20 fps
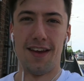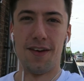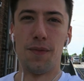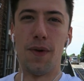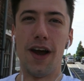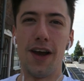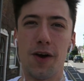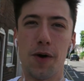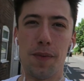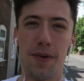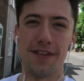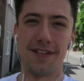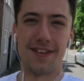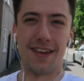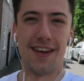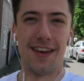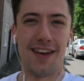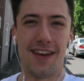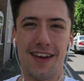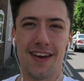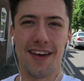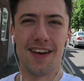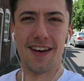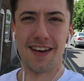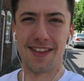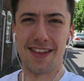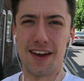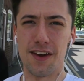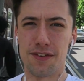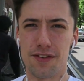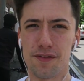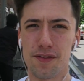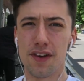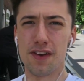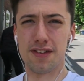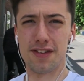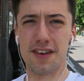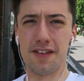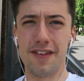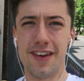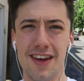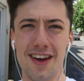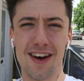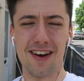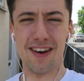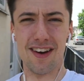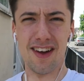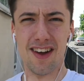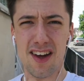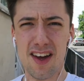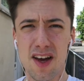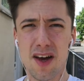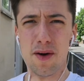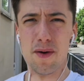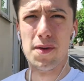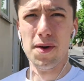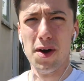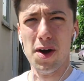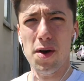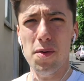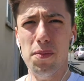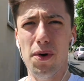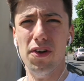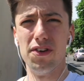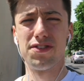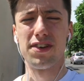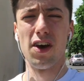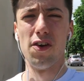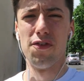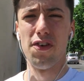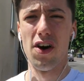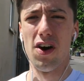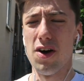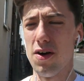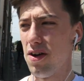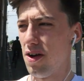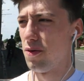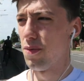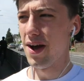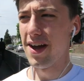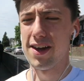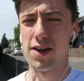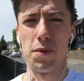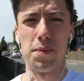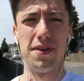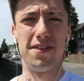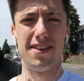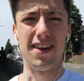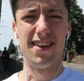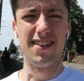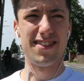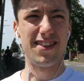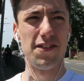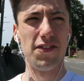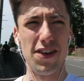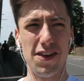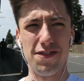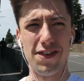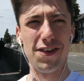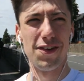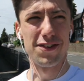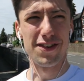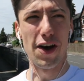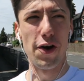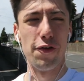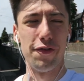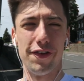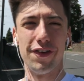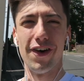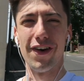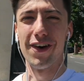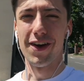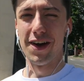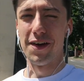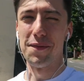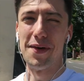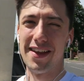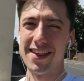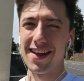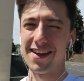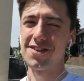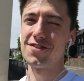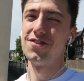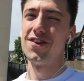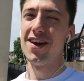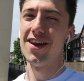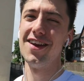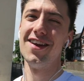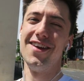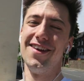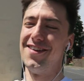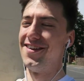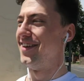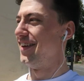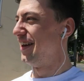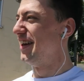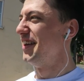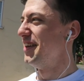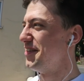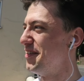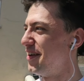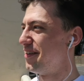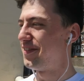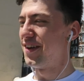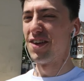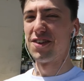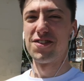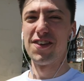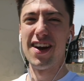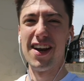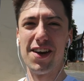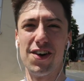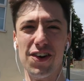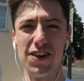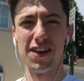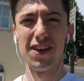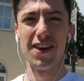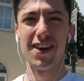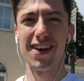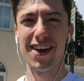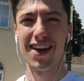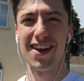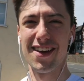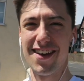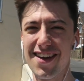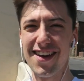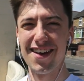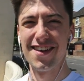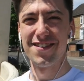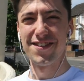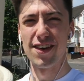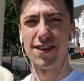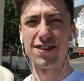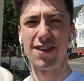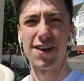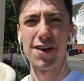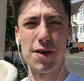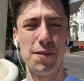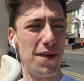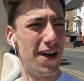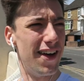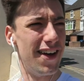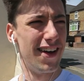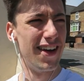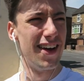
wake up and see 1,000 views on a video, but so far I'm waking up and seeing 70 views overnight. I mean, that's really, feels really good. Like, feels like I'm